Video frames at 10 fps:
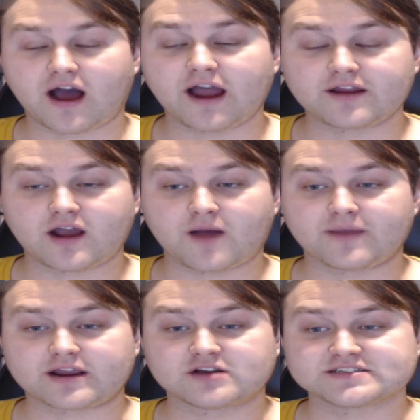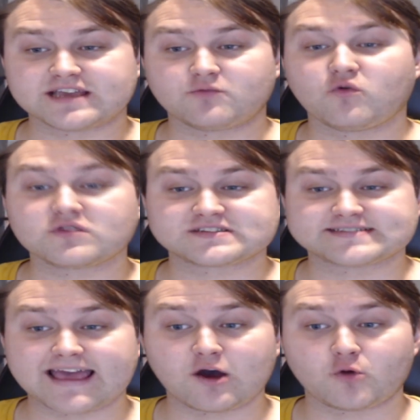Because it will
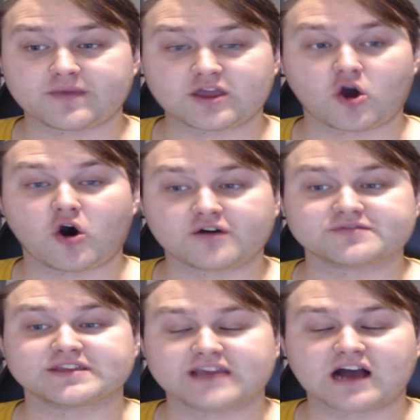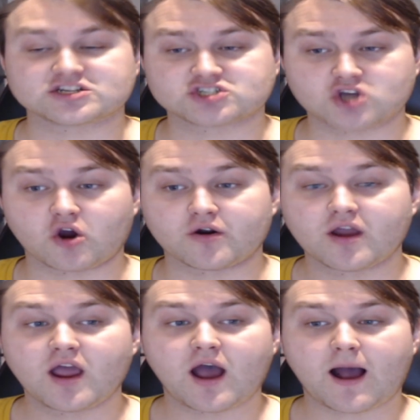sell me on the show
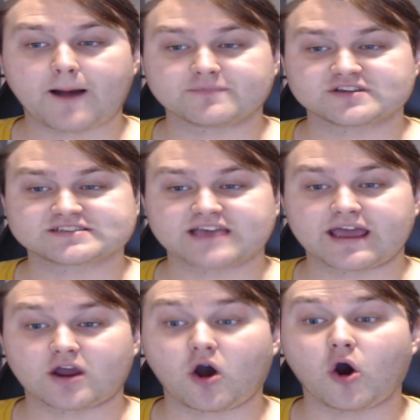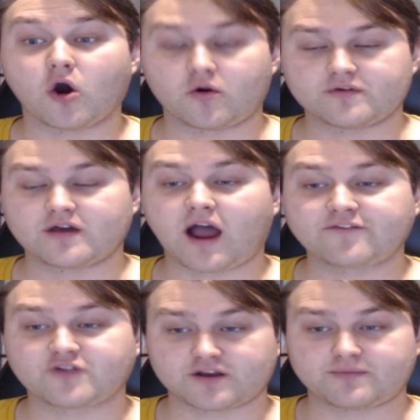to say, oh,
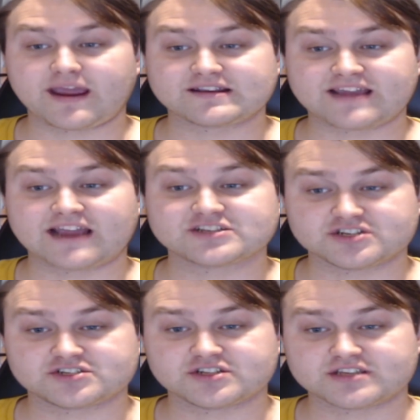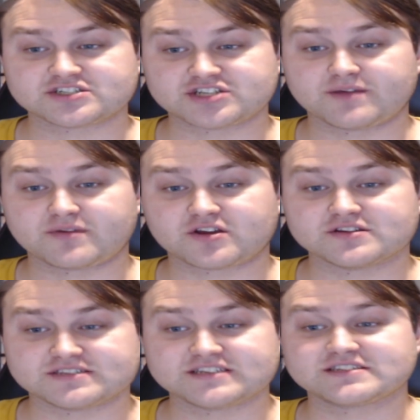I've got to pay attention to this shit
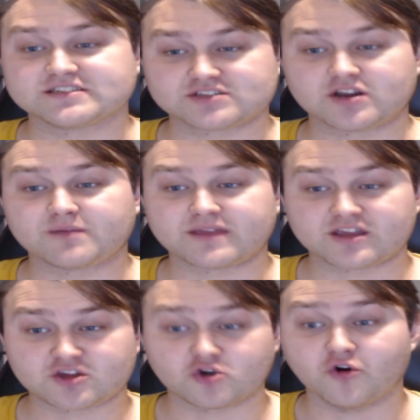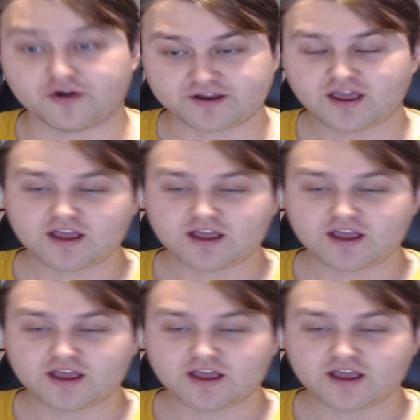because this is gonna be good.